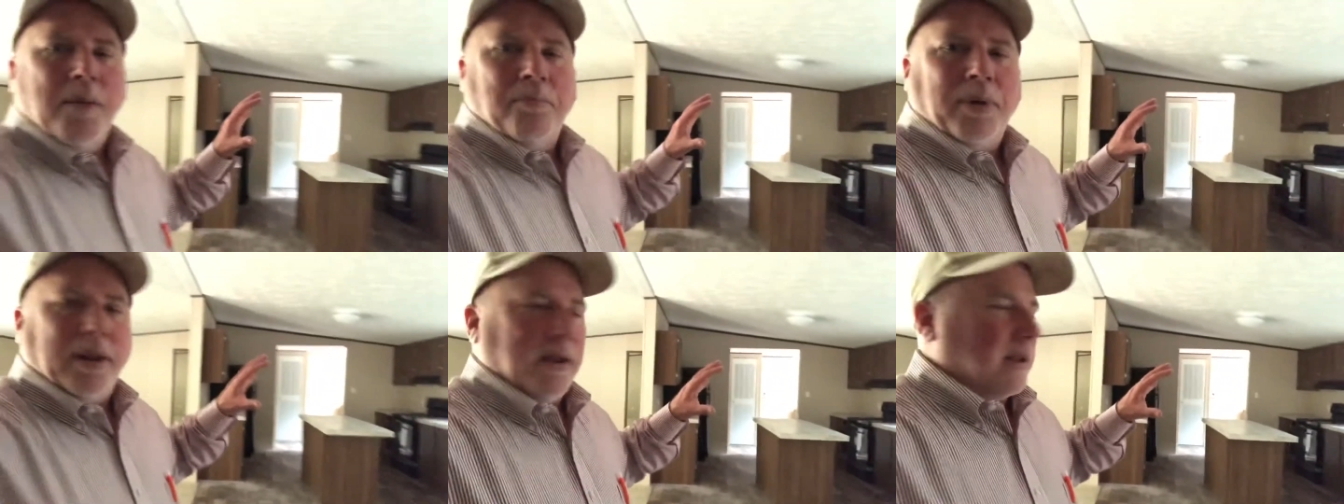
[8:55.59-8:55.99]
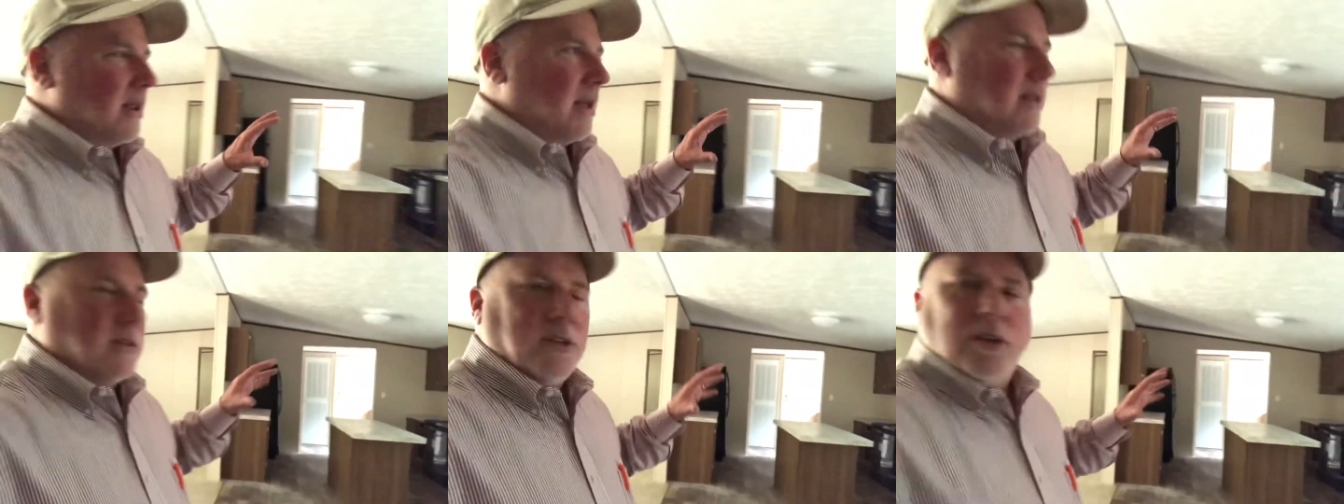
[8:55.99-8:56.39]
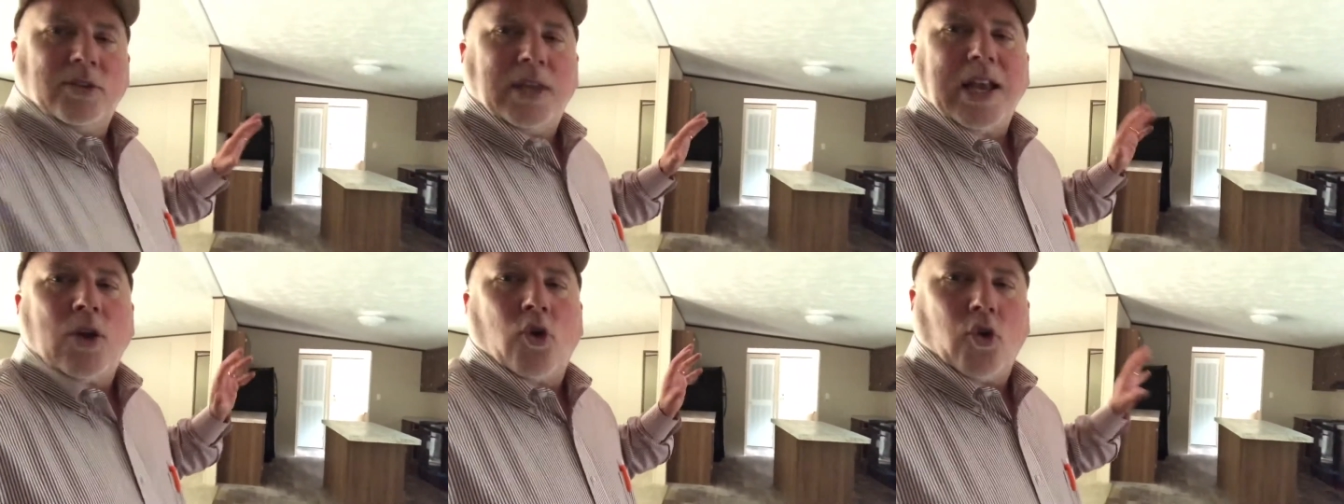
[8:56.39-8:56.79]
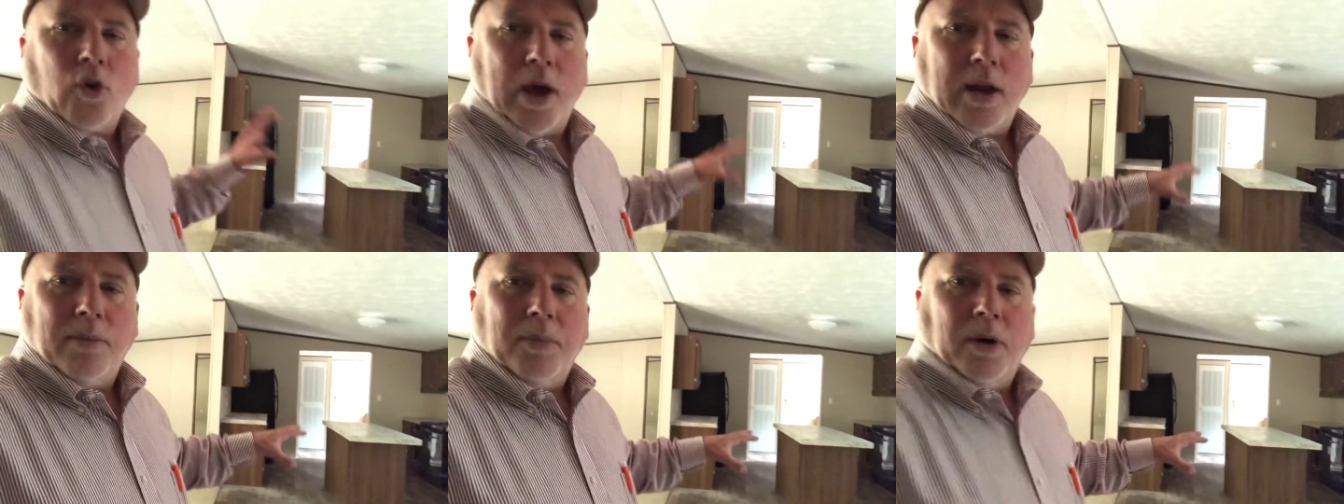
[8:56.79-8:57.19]
But it, it's just
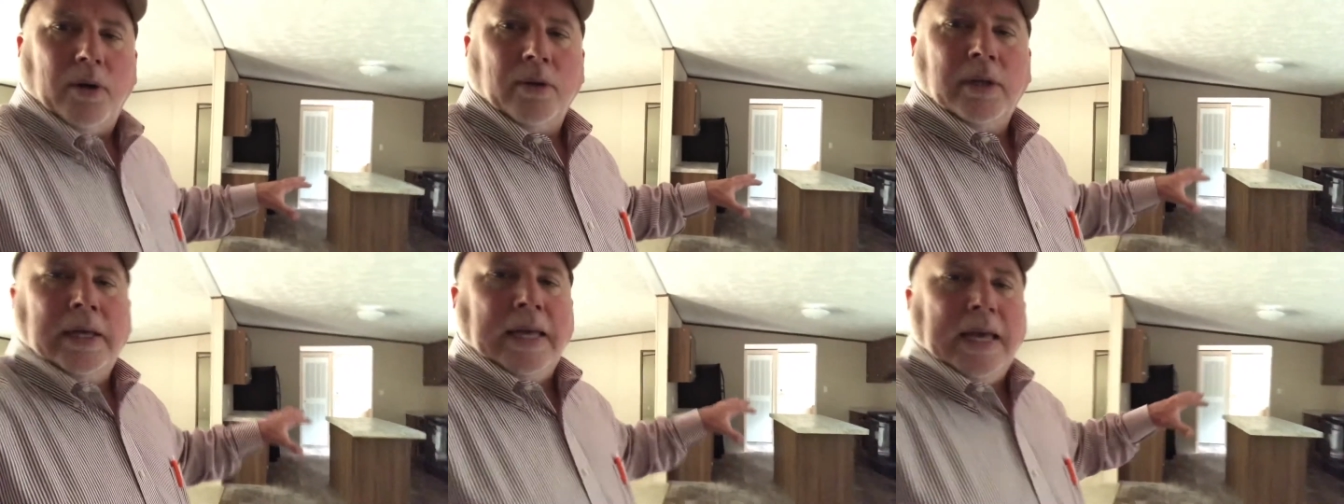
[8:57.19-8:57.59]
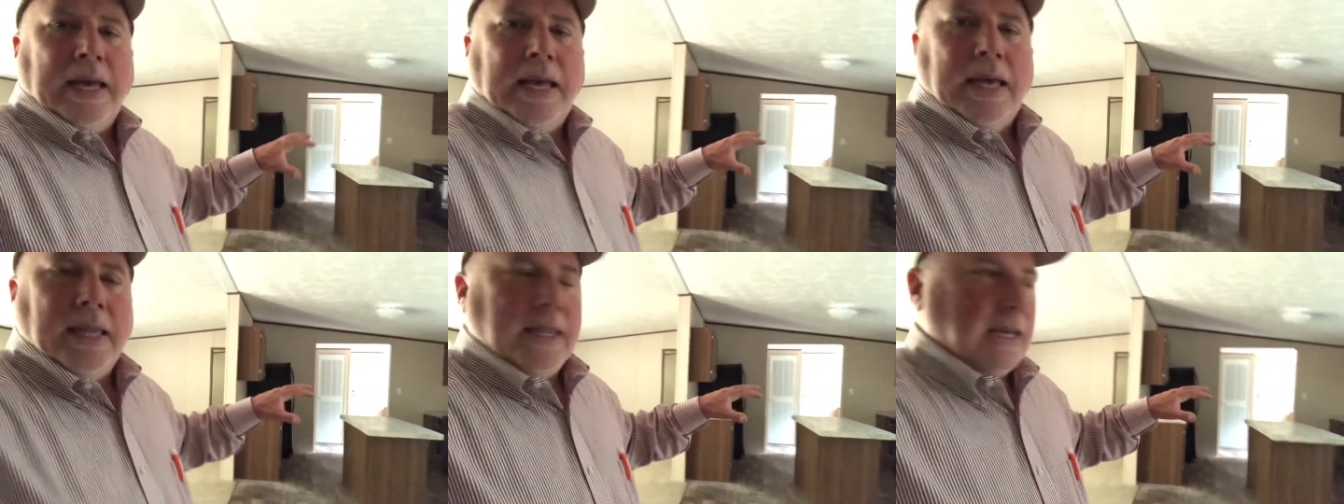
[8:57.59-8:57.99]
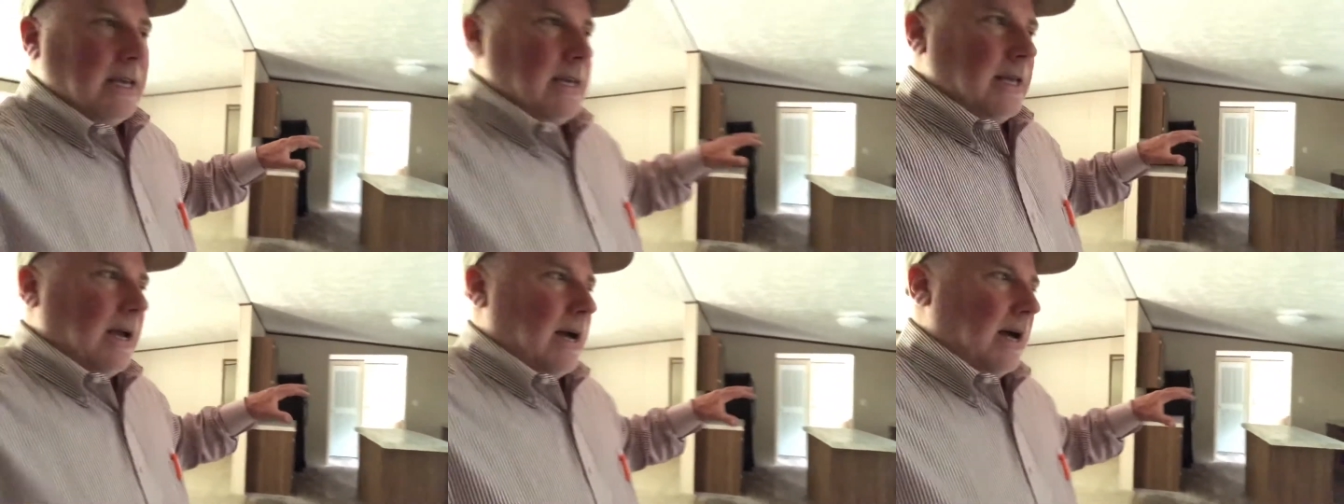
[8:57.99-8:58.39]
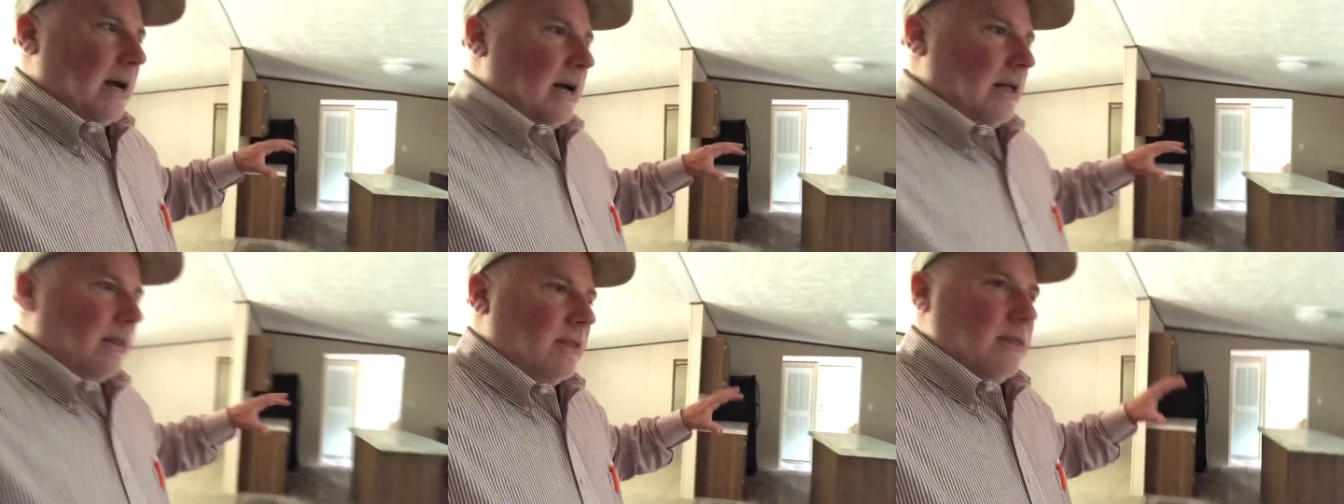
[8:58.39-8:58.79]
incredible the
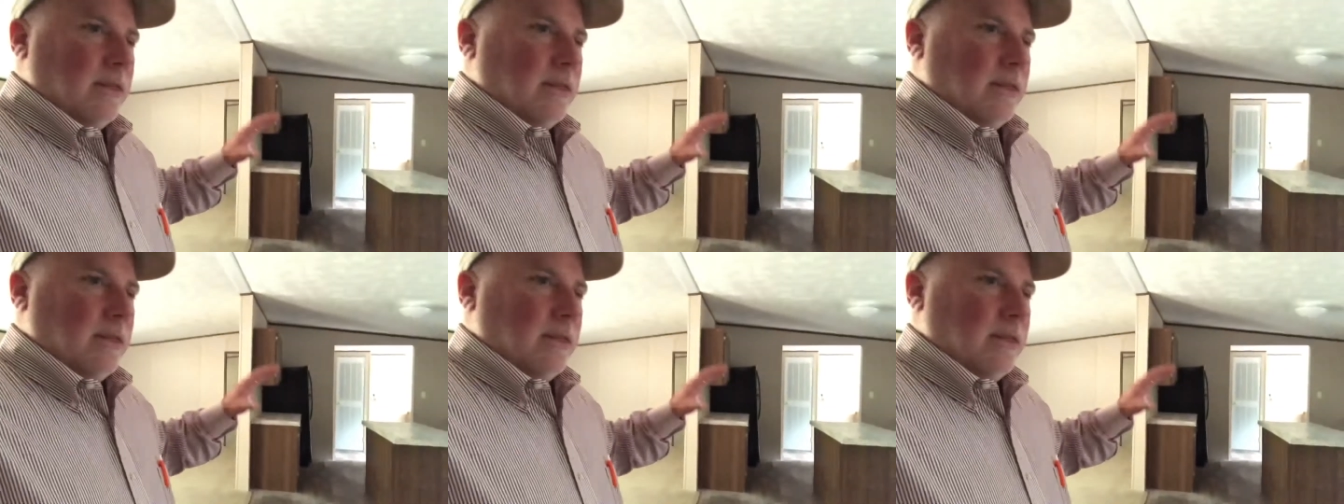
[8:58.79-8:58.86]
uh,